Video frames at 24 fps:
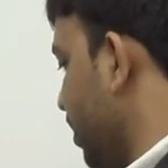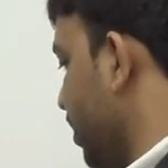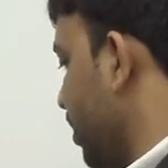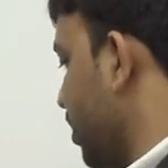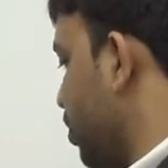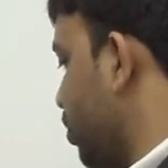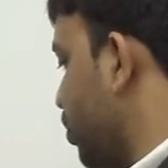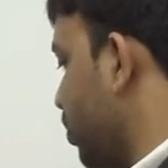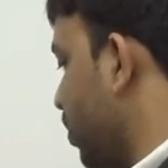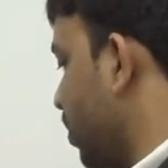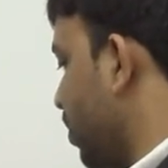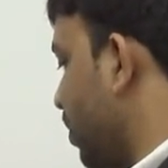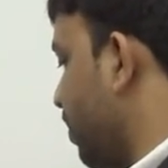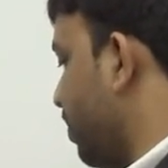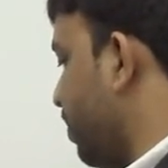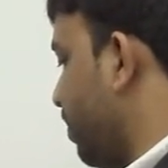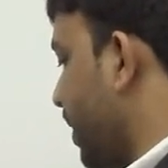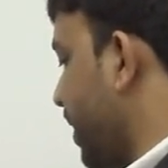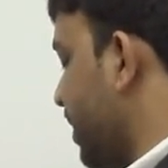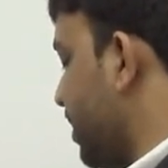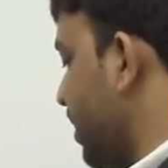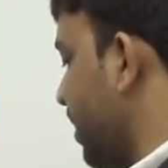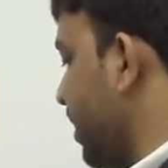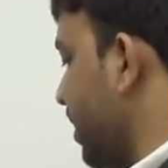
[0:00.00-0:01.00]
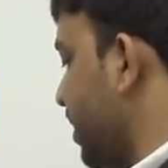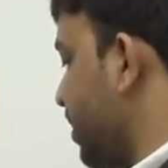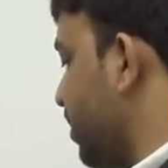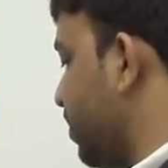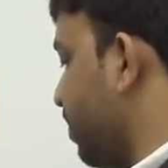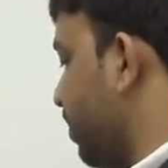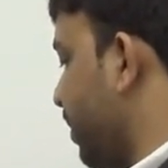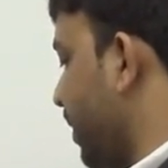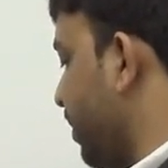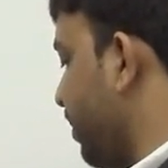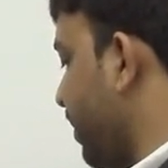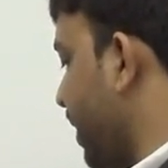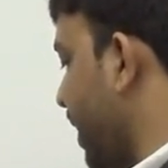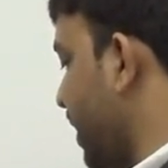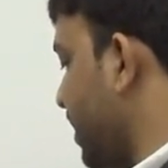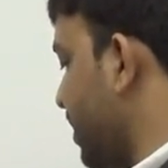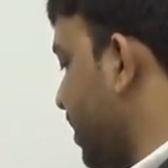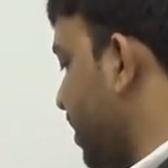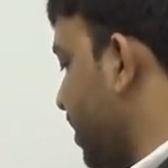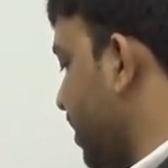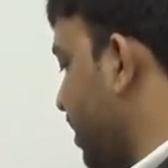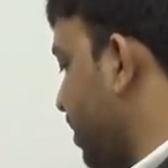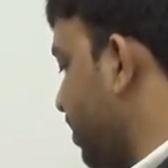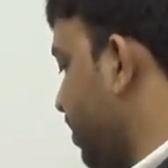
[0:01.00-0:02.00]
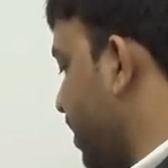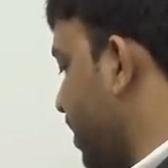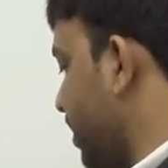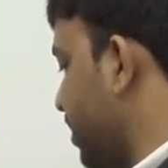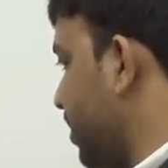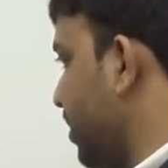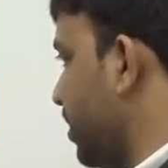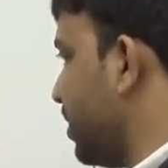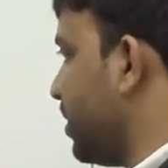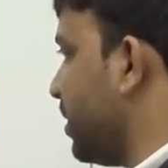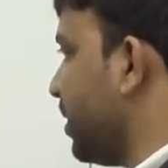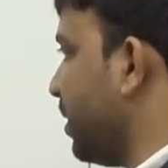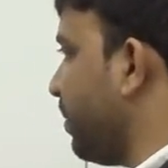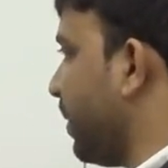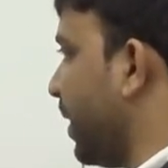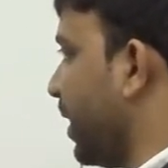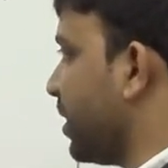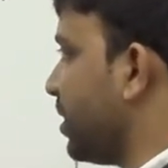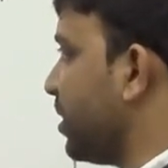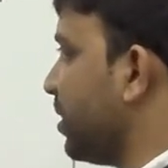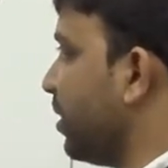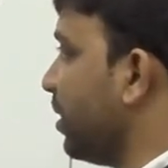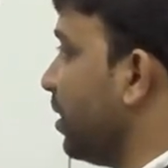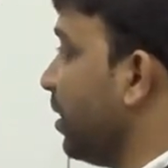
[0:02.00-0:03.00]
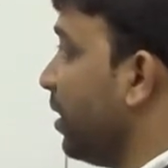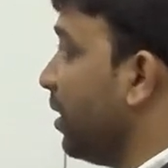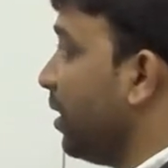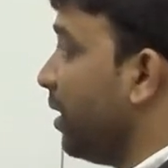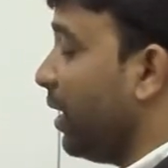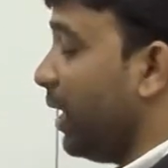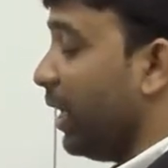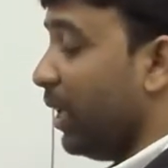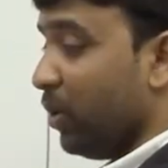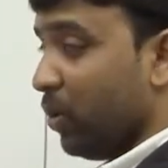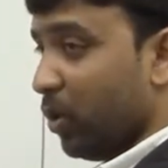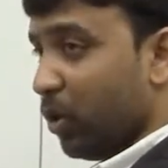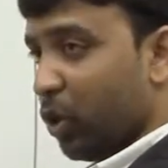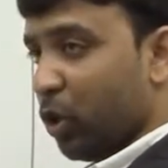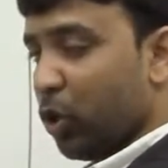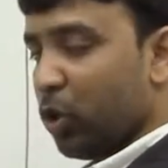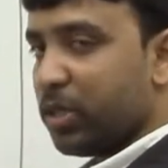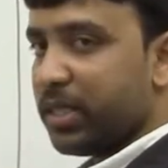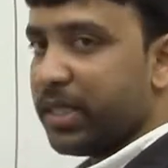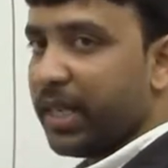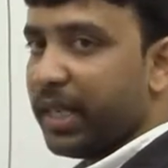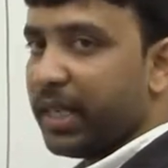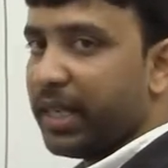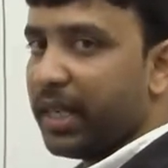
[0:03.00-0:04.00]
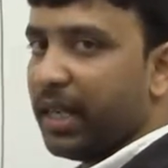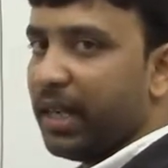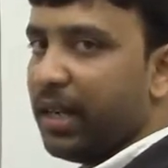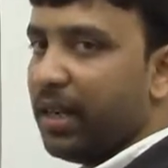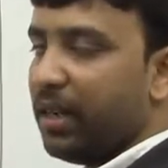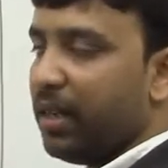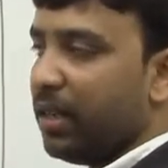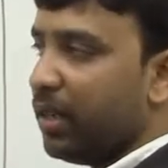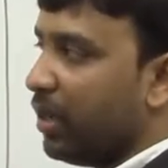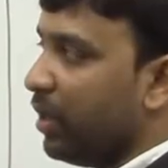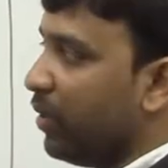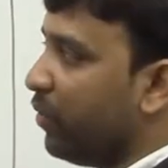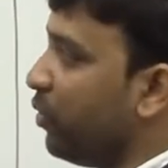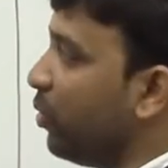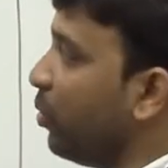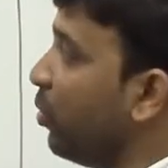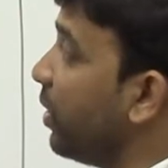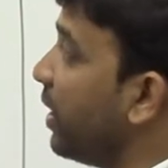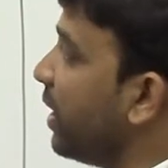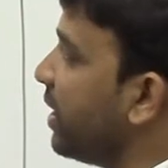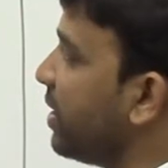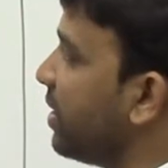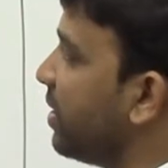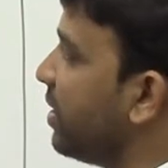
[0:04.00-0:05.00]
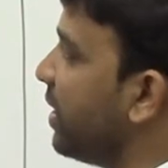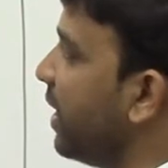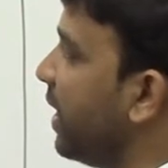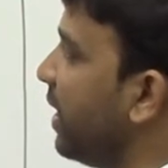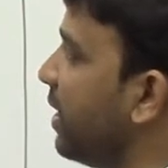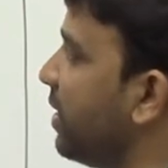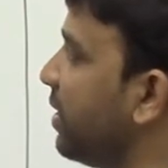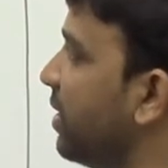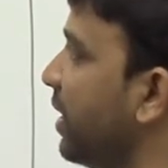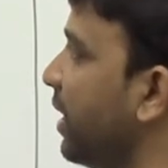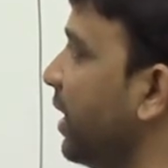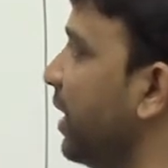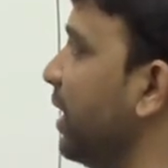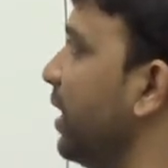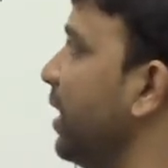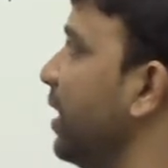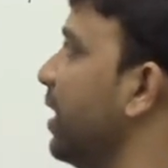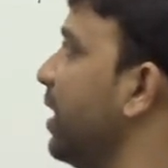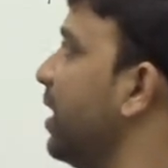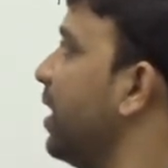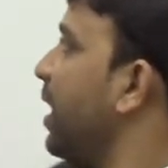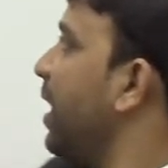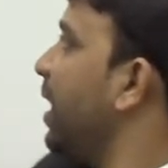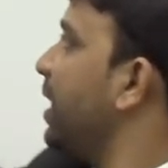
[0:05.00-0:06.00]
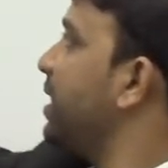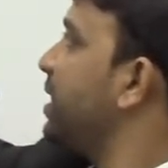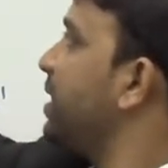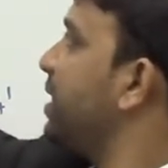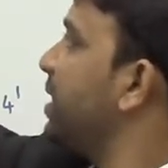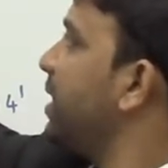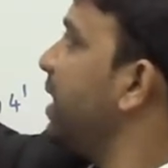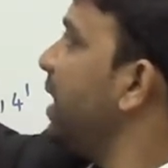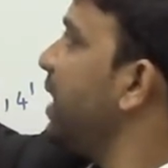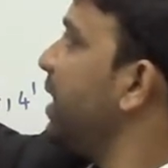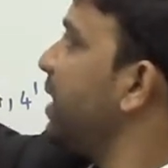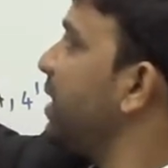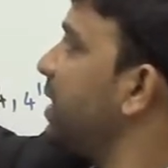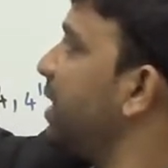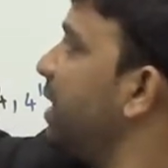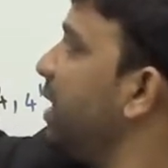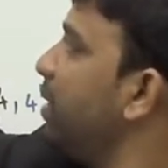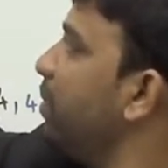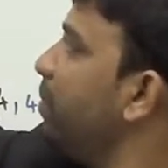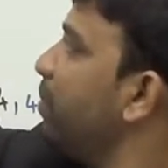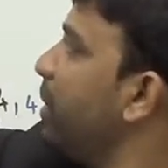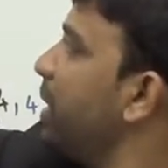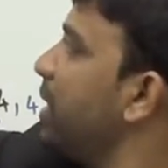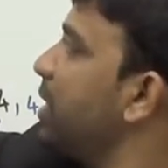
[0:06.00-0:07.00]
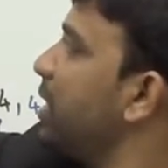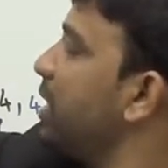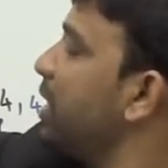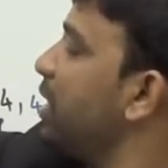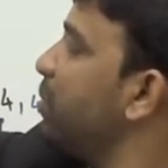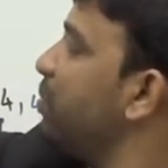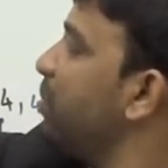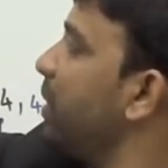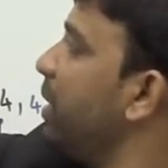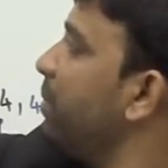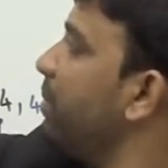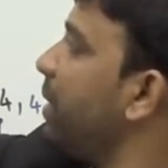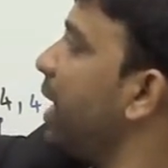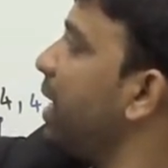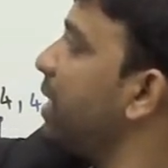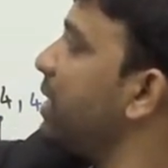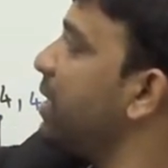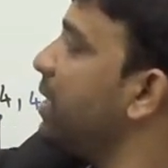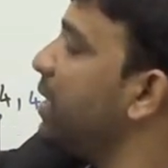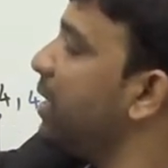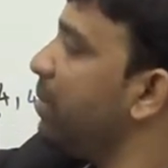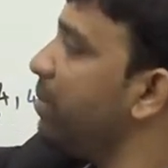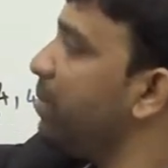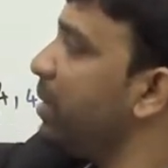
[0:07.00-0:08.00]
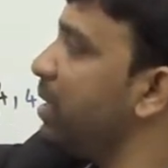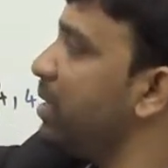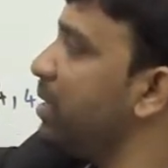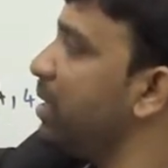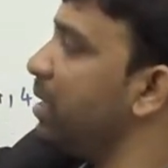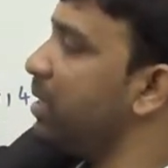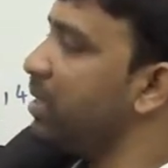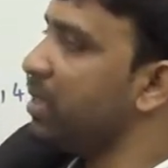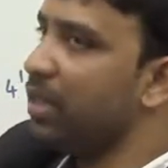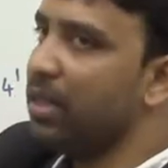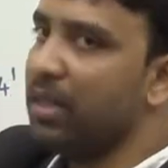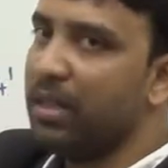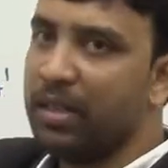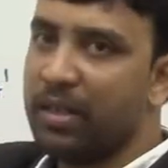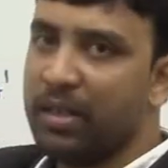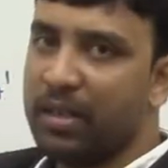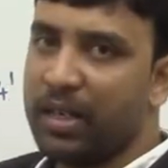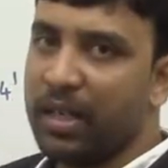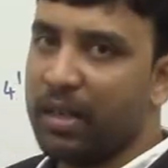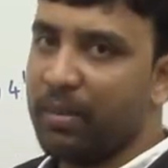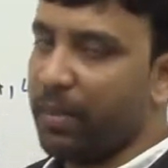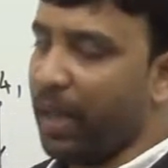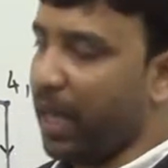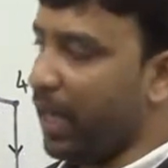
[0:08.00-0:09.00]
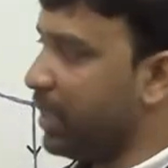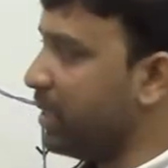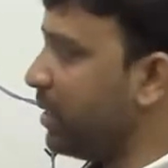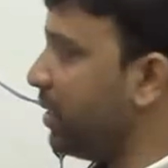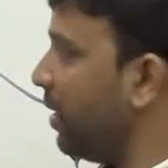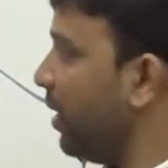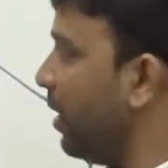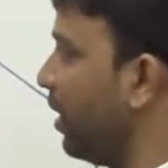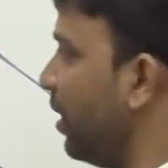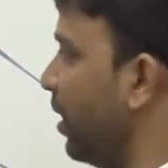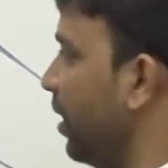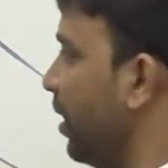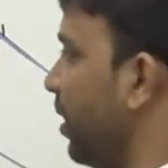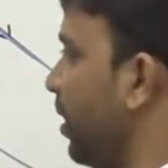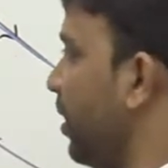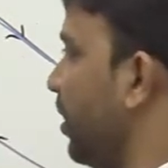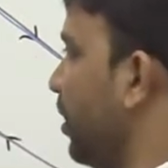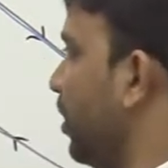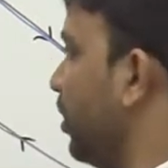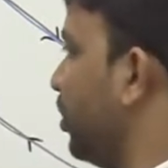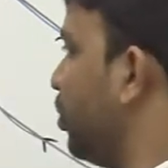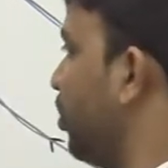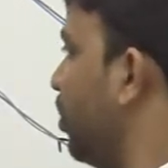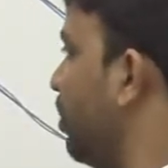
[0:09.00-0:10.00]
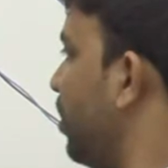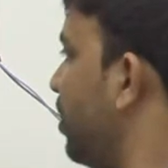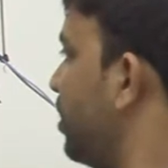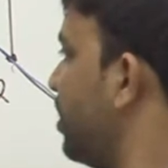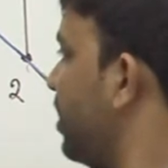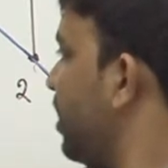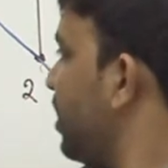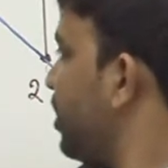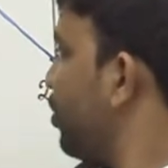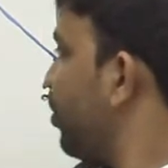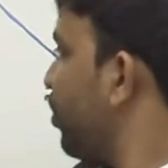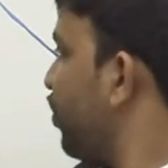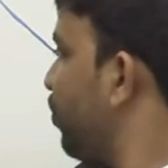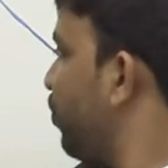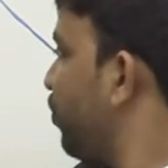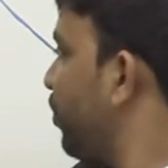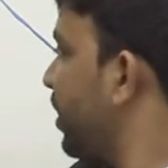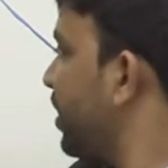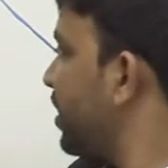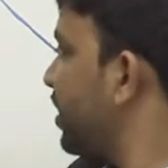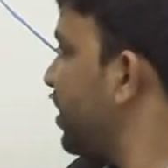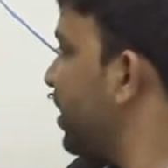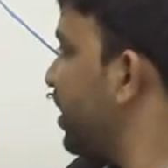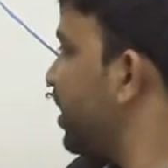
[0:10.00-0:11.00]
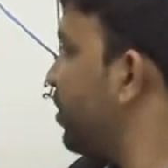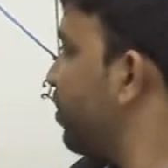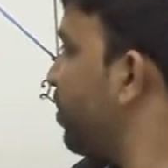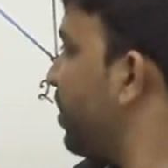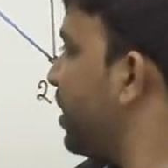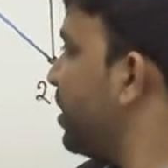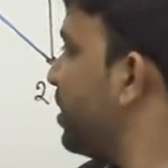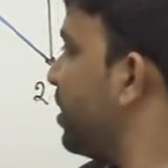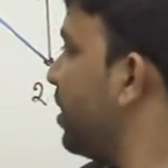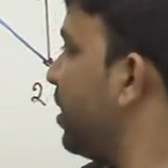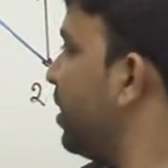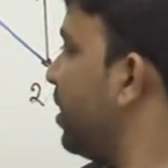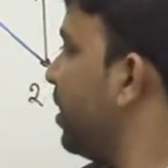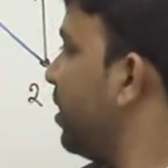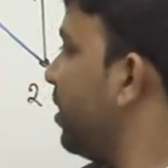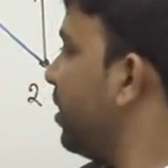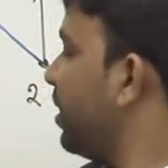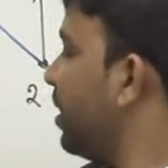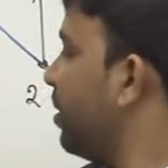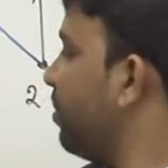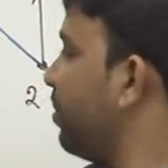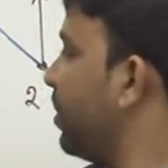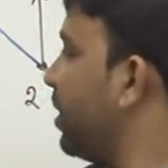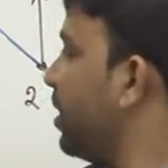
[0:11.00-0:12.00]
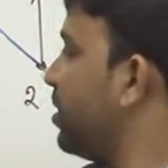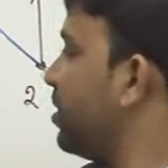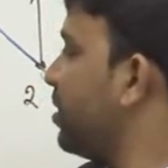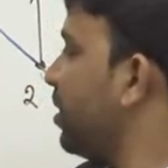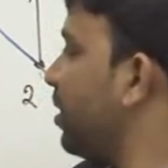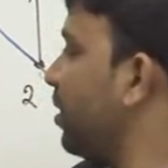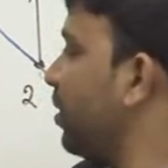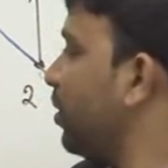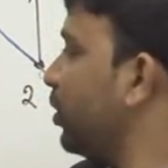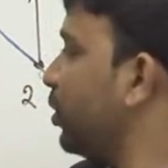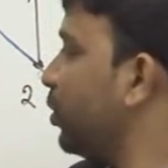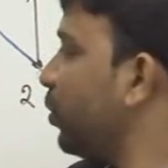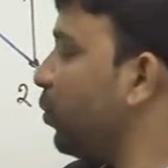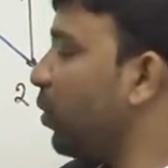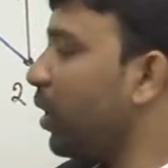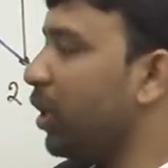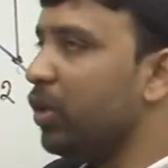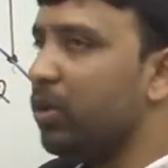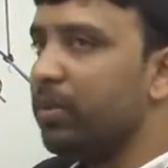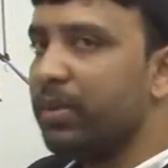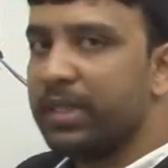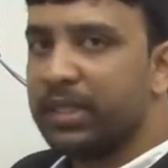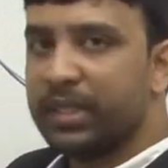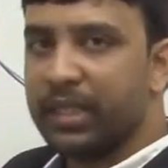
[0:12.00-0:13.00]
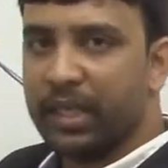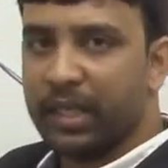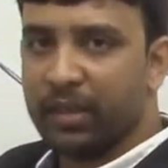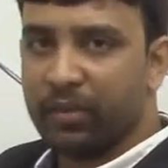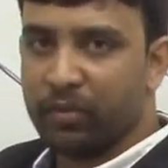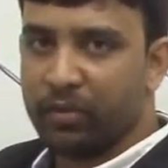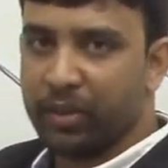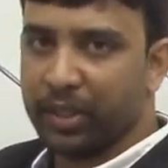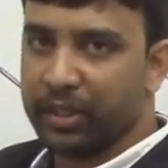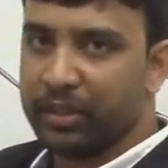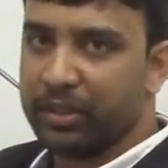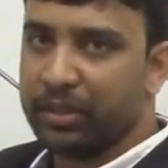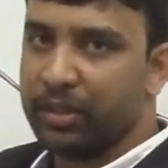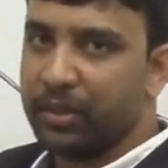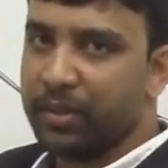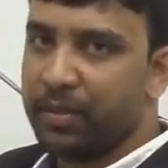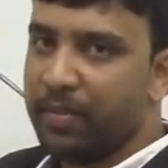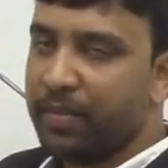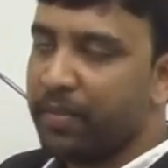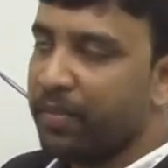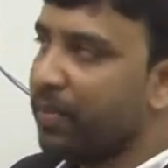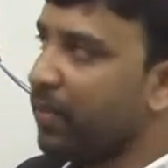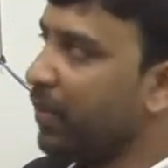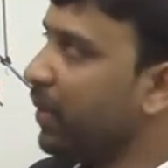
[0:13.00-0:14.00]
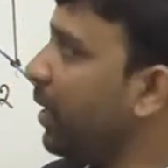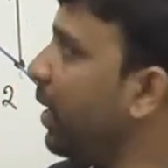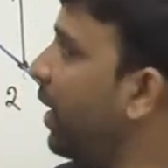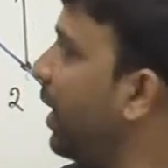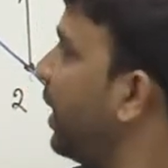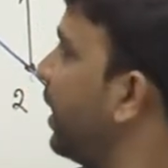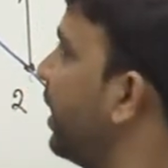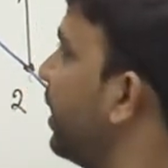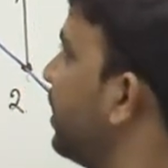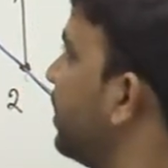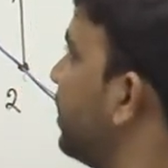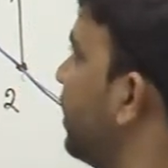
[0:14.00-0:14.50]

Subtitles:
So pressure is P max and temperature is T max. In Otto cycle, if you look at state 3, at state 3, pressure is P max and temperature is T max. So since you fix this pressure and temperature, so volume is getting fixed. I can